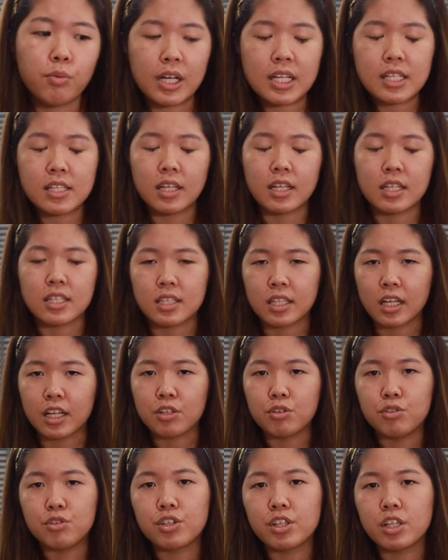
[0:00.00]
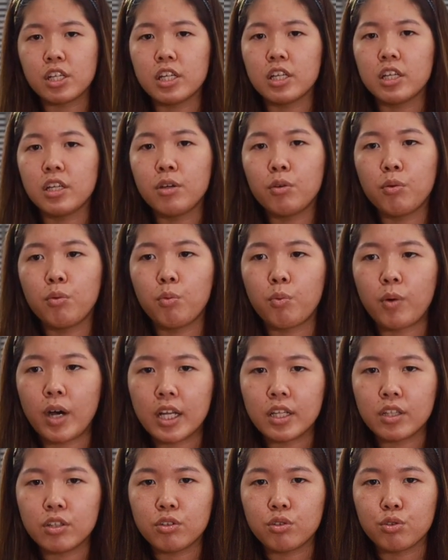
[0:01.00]
once that is done, usually
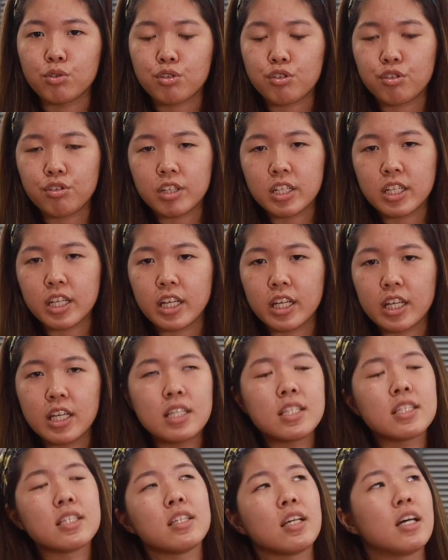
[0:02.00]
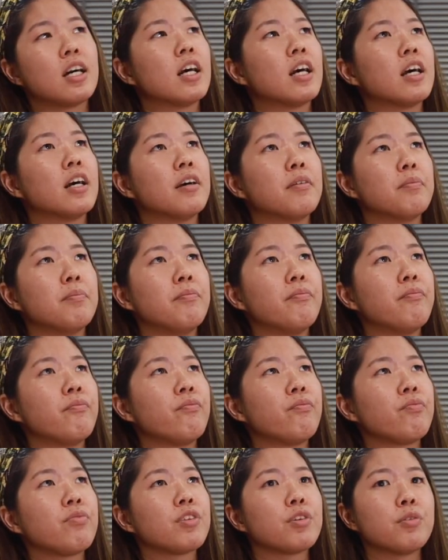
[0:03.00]
1 to 3 days,
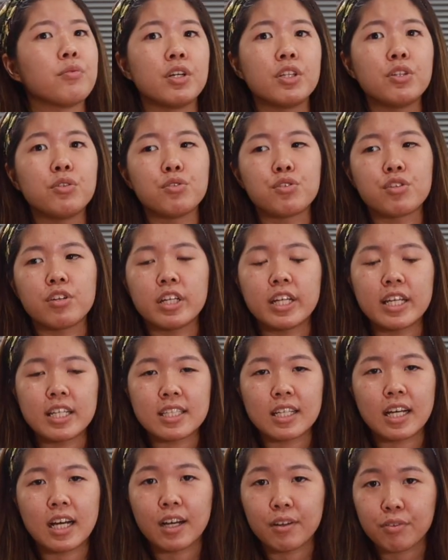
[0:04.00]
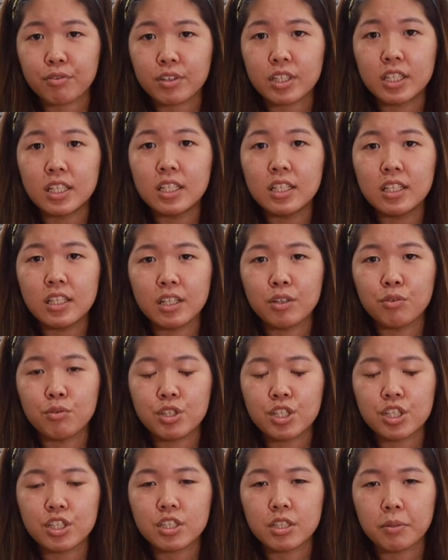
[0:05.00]
1 to 3 days after it
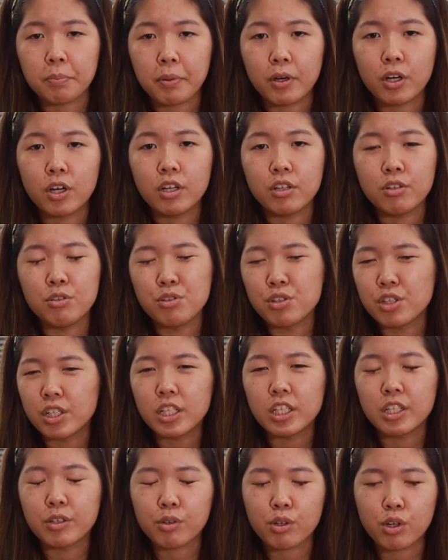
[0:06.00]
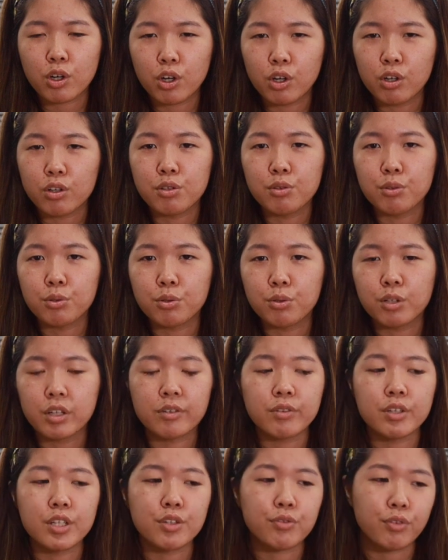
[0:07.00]
reaches the port, usually they will call you
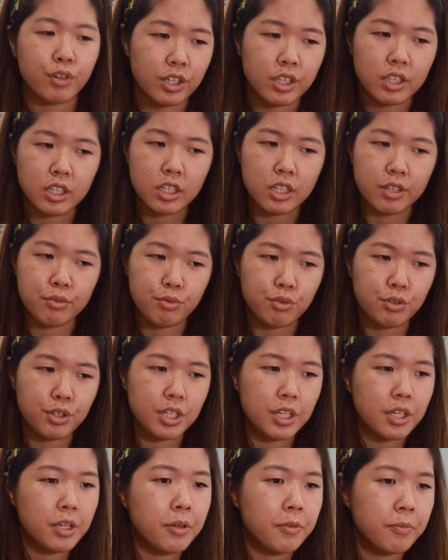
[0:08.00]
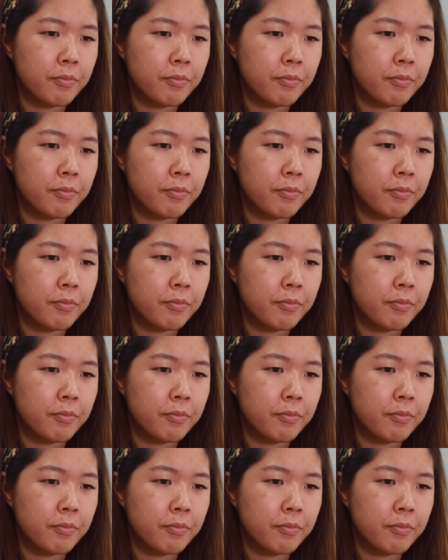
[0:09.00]
to arrange for a delivery.